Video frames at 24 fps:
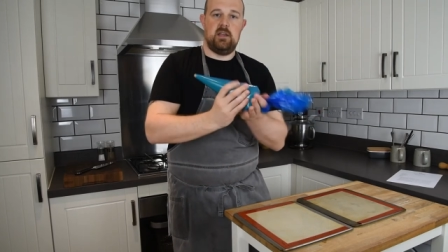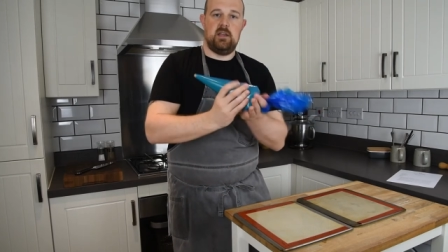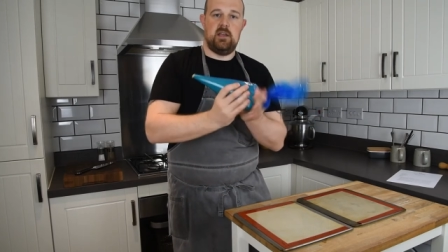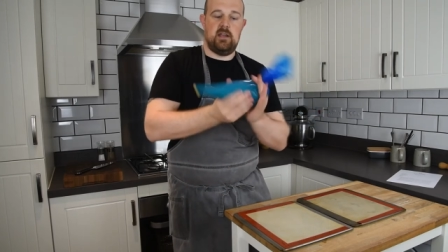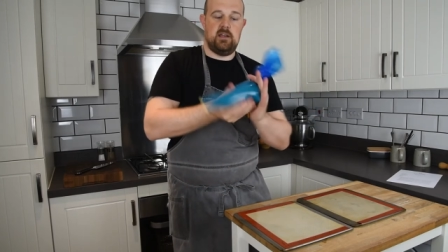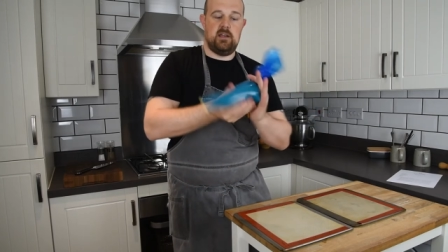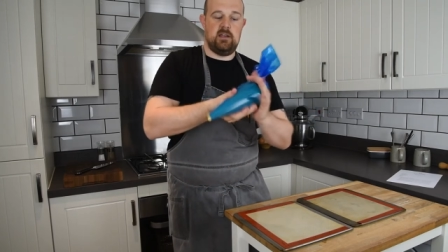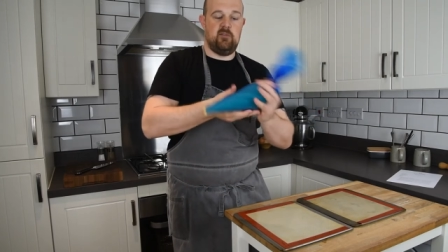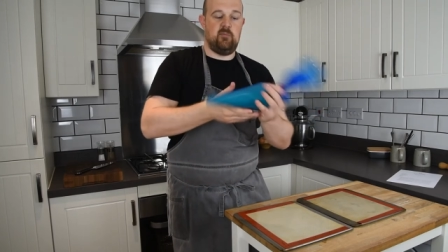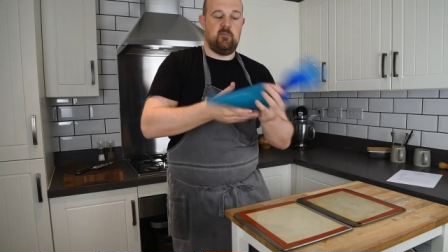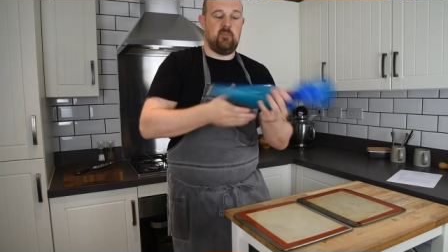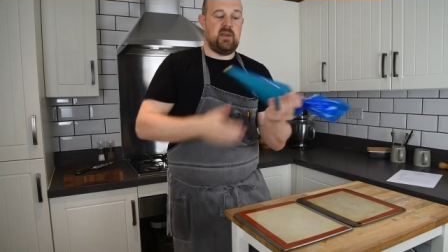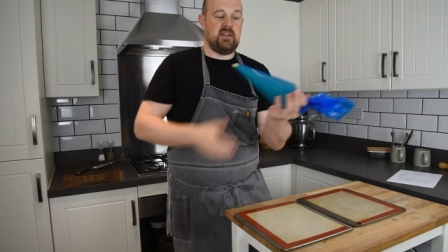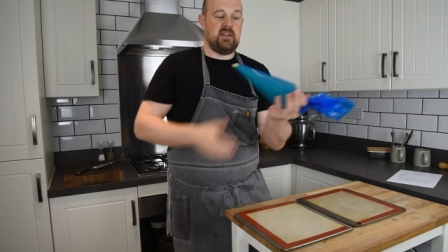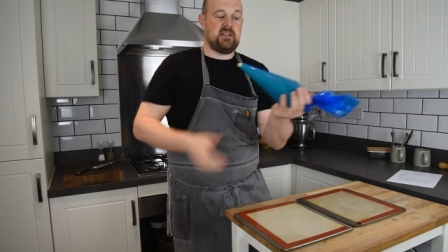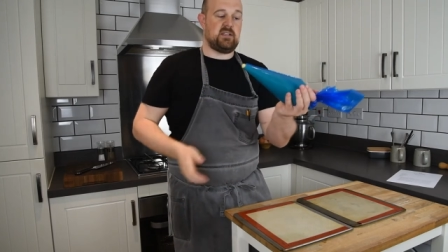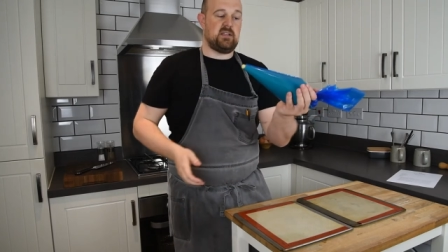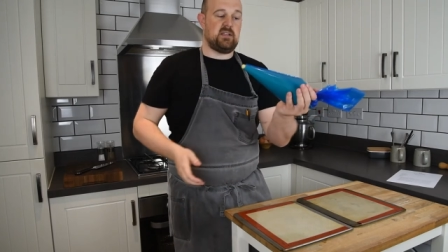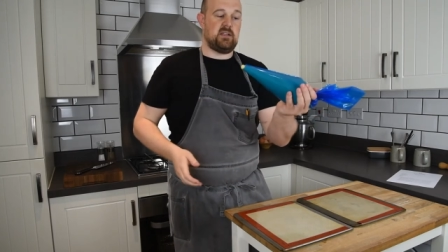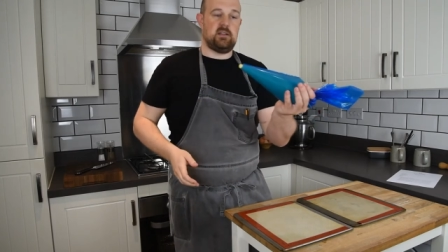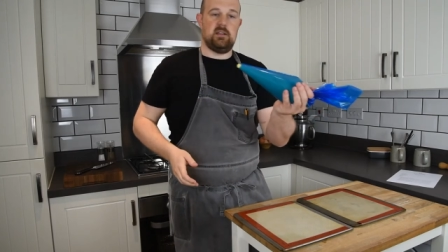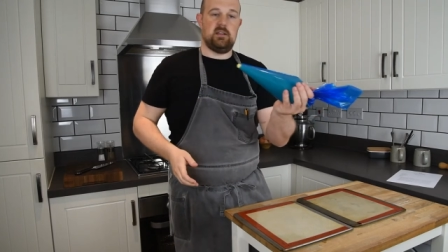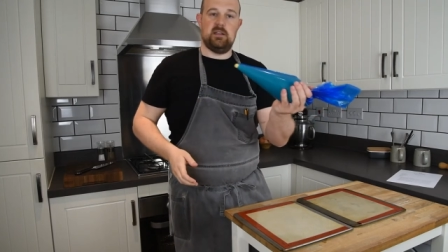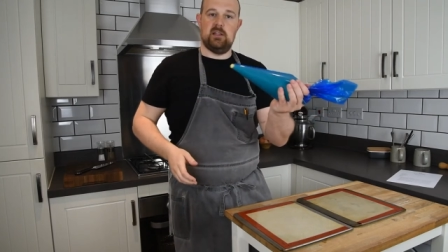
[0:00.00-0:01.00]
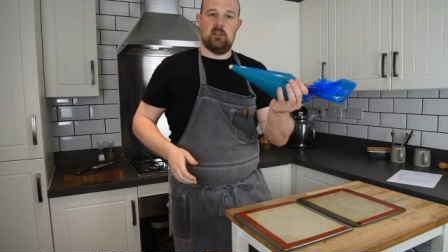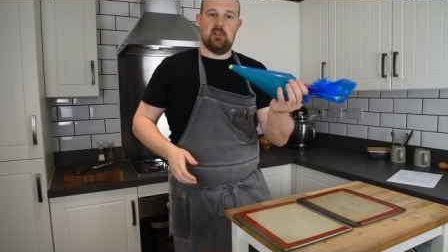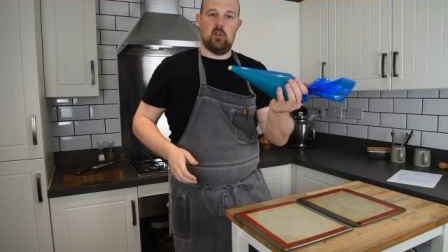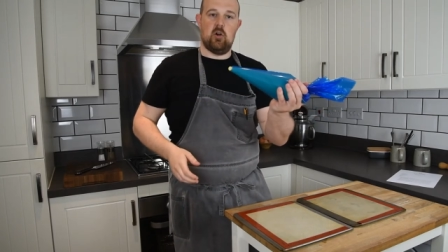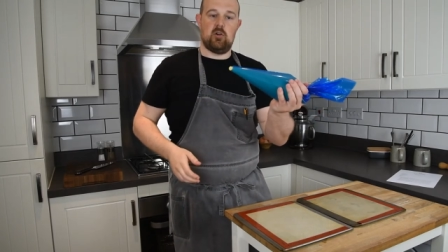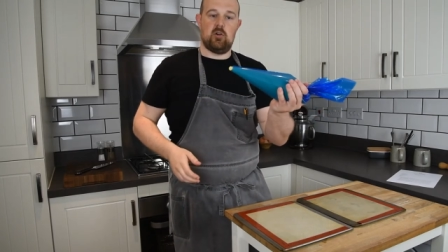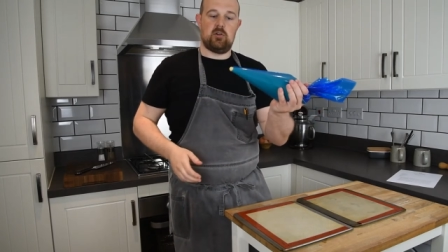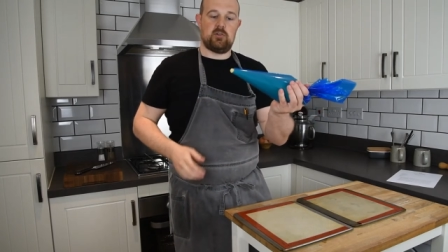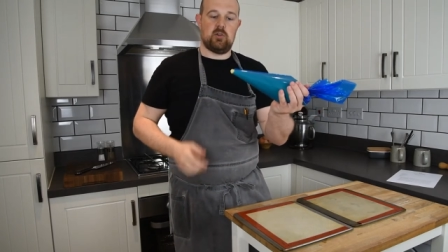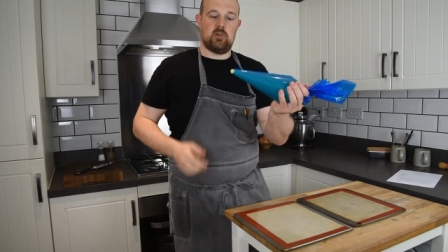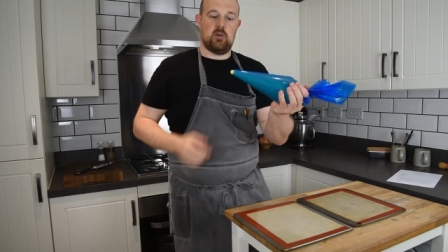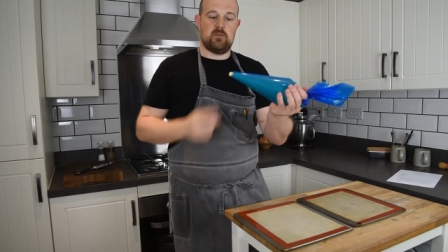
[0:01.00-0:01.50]
and you've basically
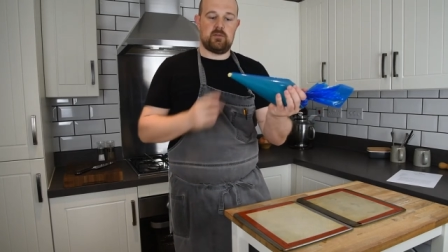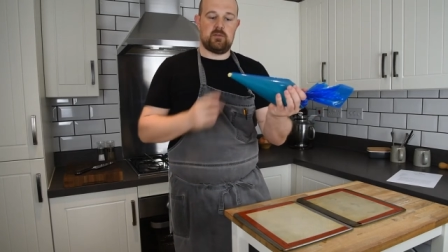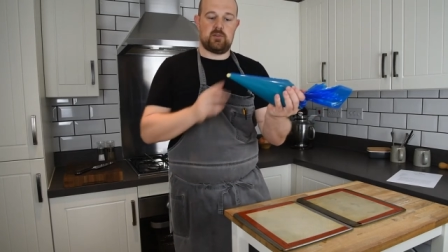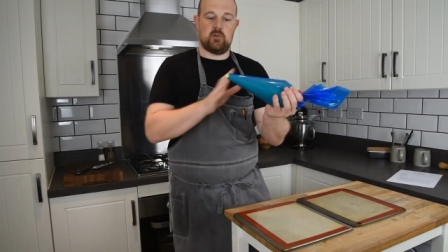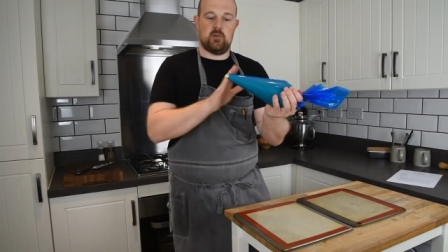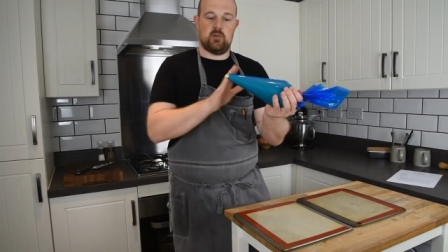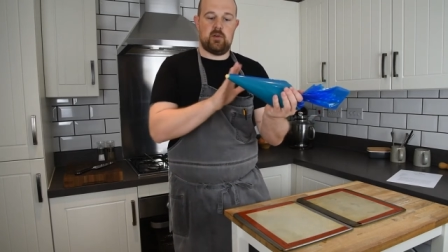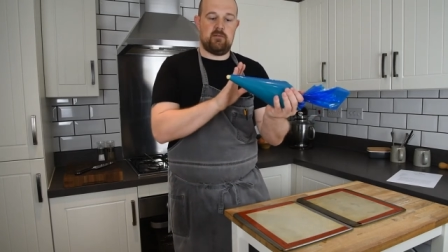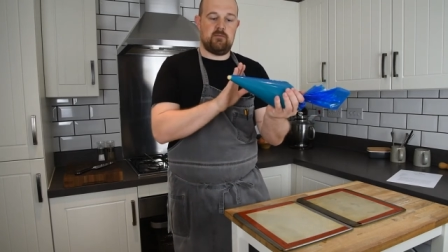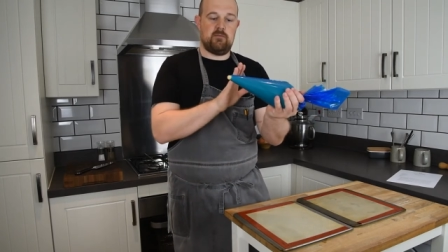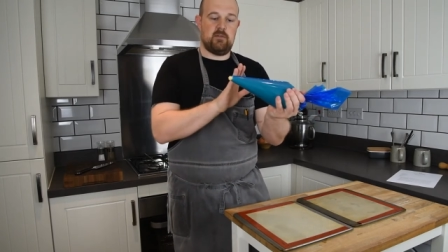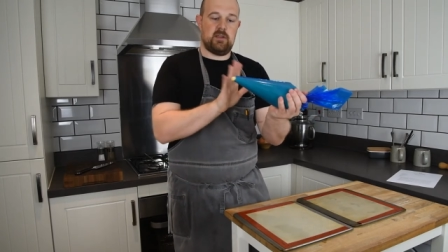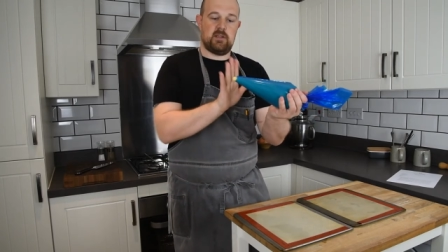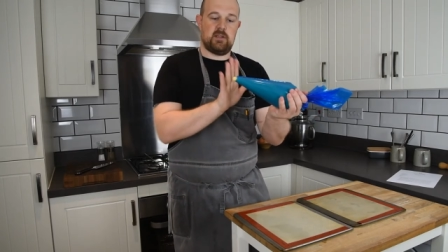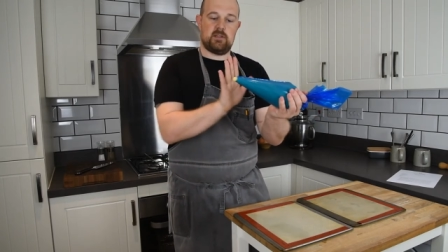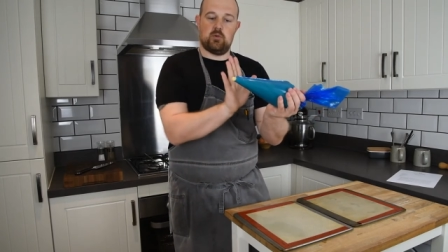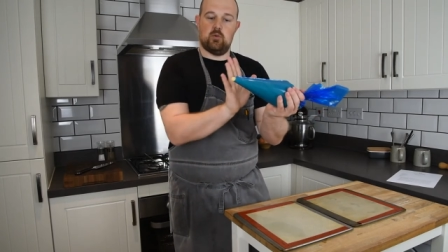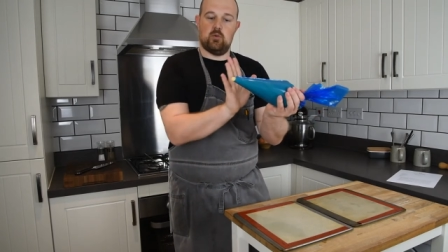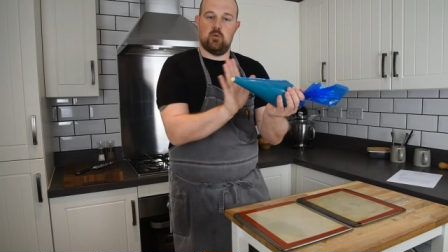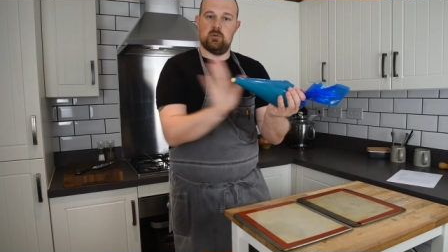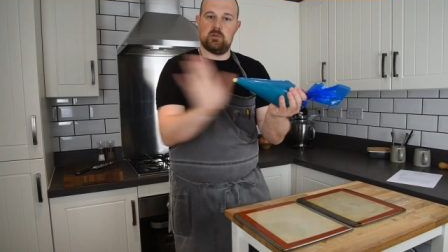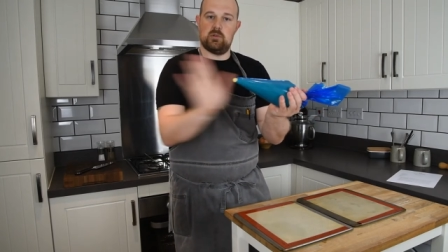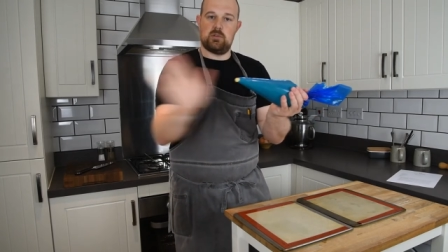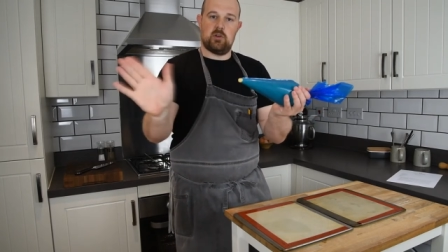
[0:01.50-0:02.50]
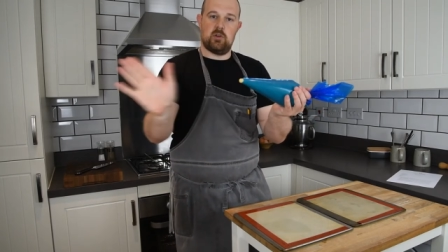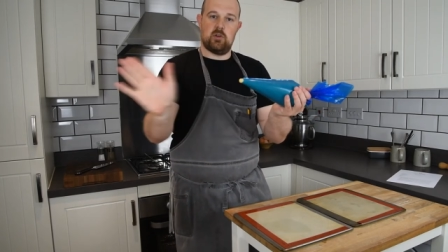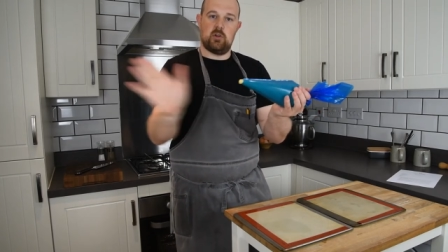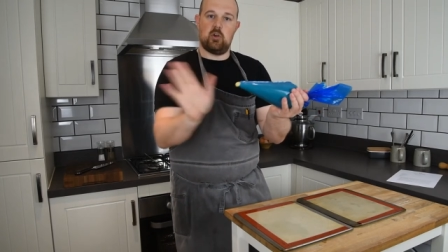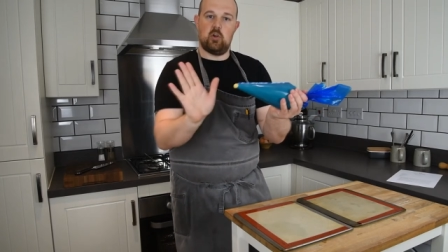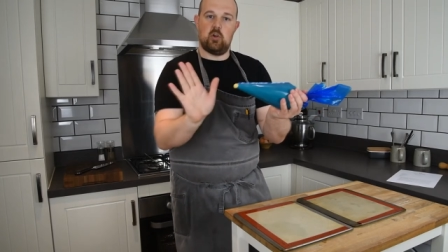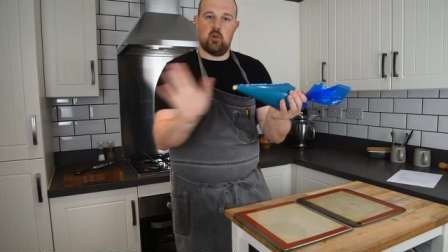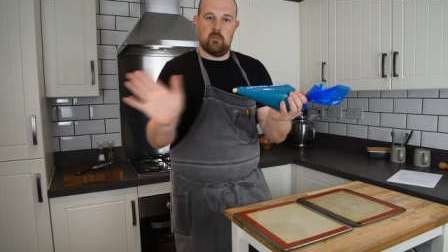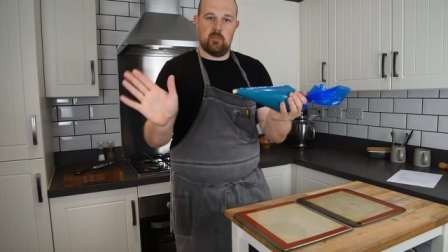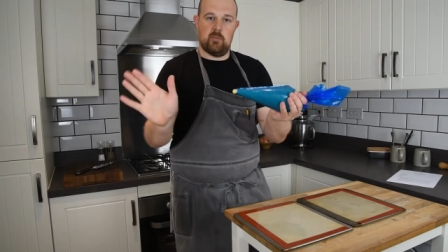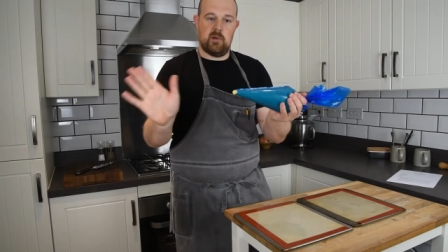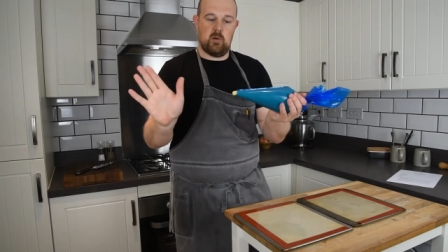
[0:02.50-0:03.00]
locked off so everything's always going to
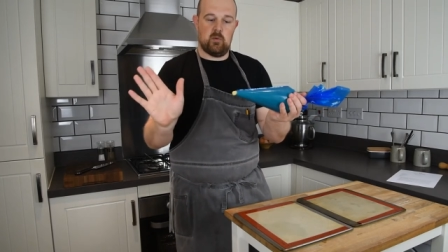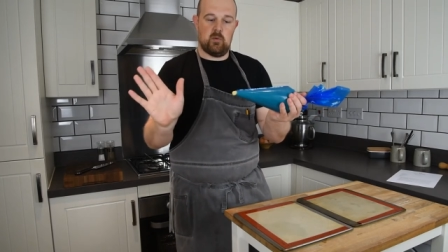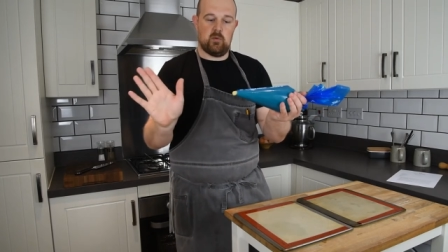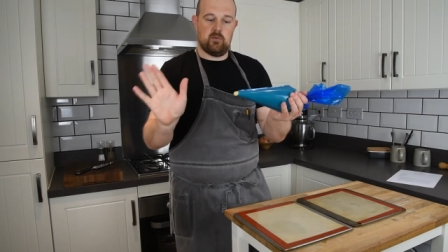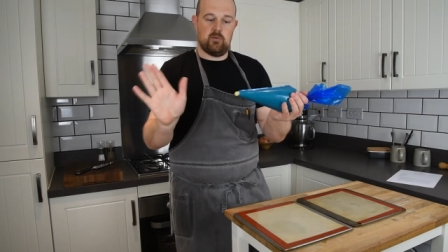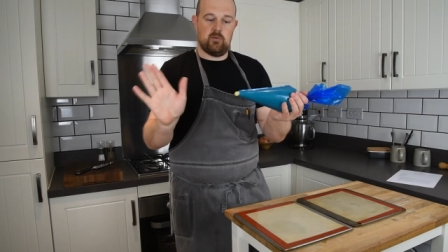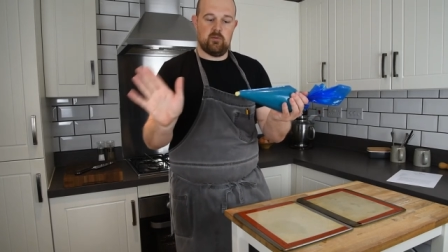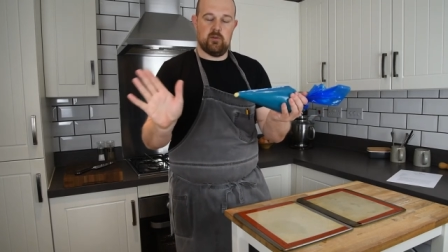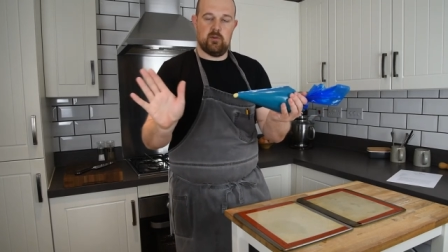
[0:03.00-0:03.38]
come out the